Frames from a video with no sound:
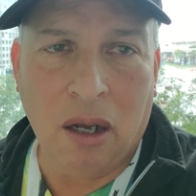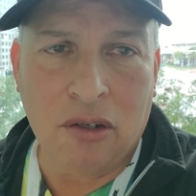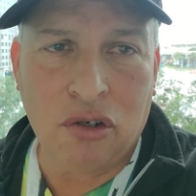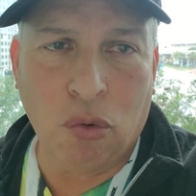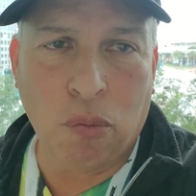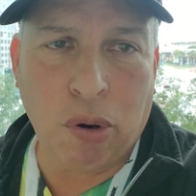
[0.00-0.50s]

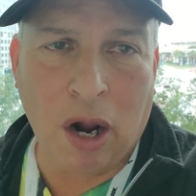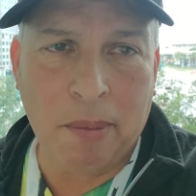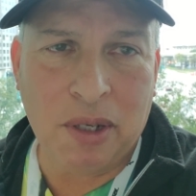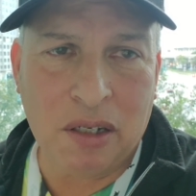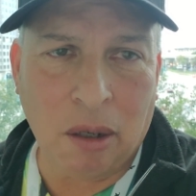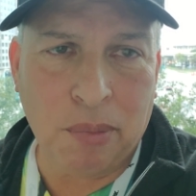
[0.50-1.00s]
So
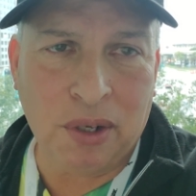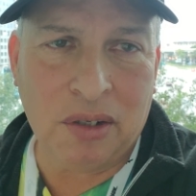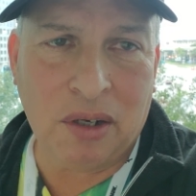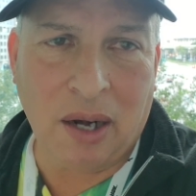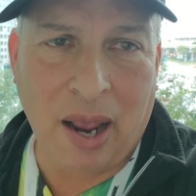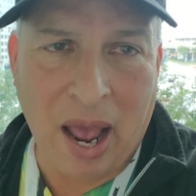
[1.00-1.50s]
probably
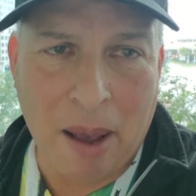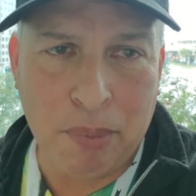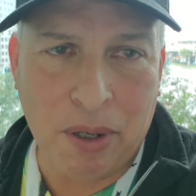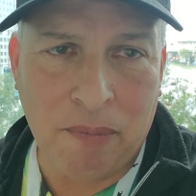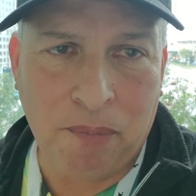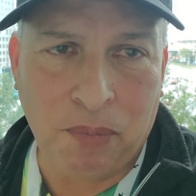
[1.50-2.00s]
something's gonna
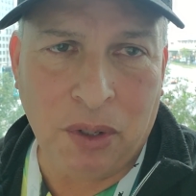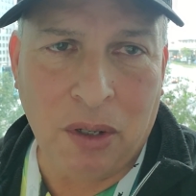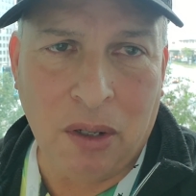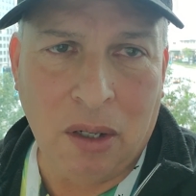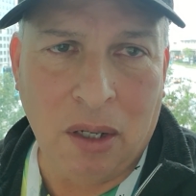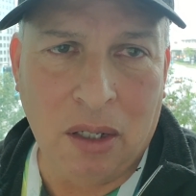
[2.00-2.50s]
happen
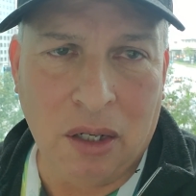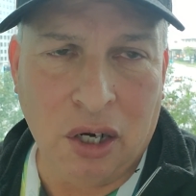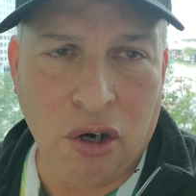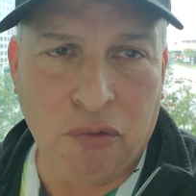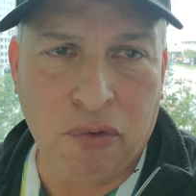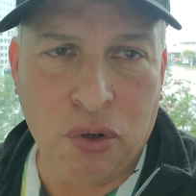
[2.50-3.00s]
in the
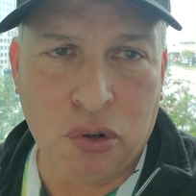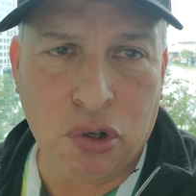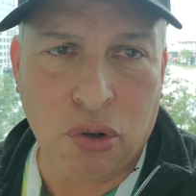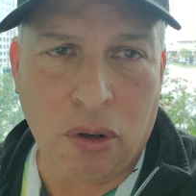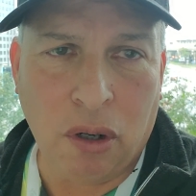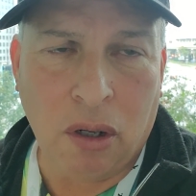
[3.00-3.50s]
near
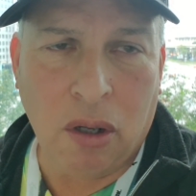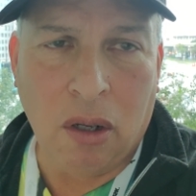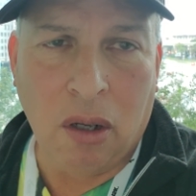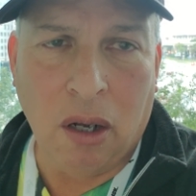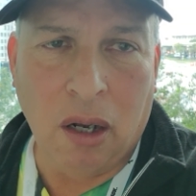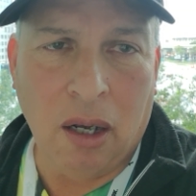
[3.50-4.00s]
future.
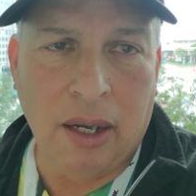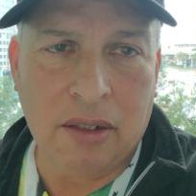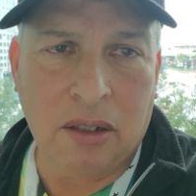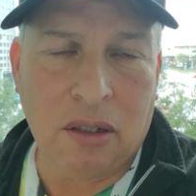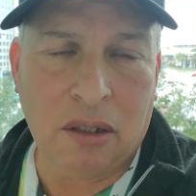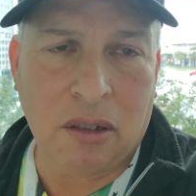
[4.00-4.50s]
As
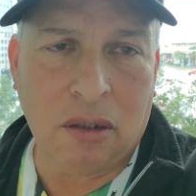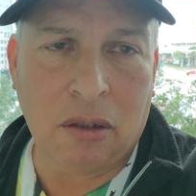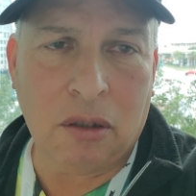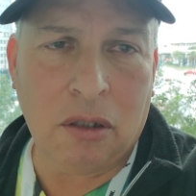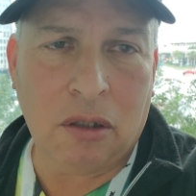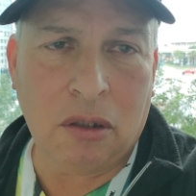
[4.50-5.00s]
the
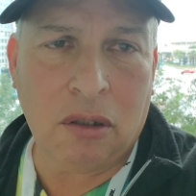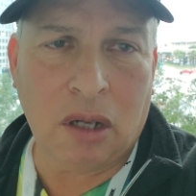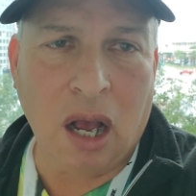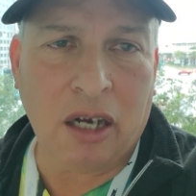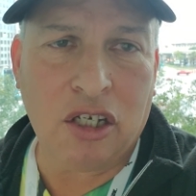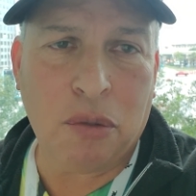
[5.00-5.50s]

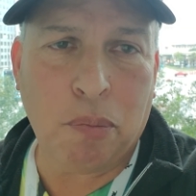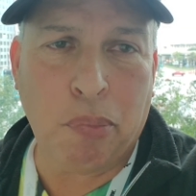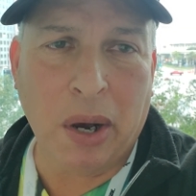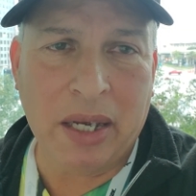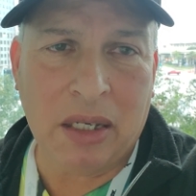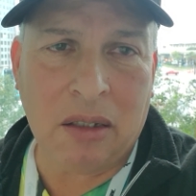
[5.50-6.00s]
stock
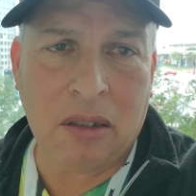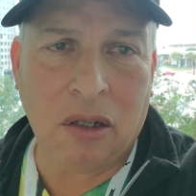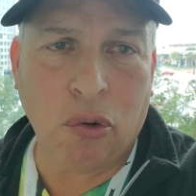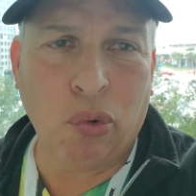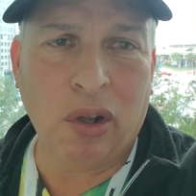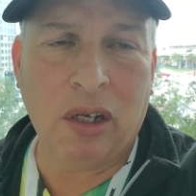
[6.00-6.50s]
spikes,
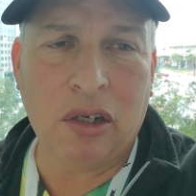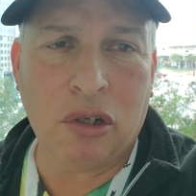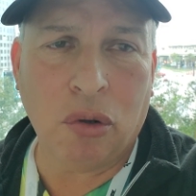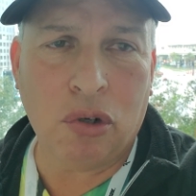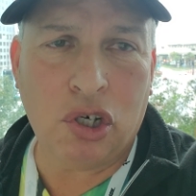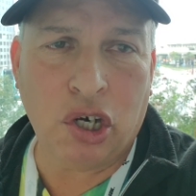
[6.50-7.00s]
they'll release
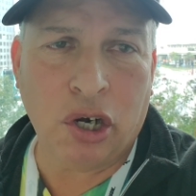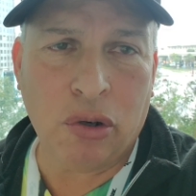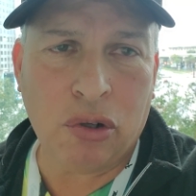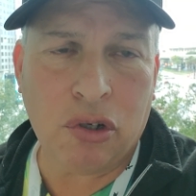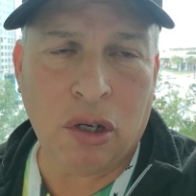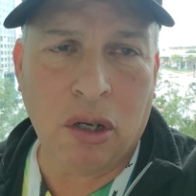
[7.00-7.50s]
those
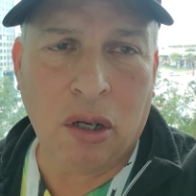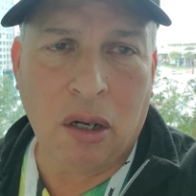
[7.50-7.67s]
shares.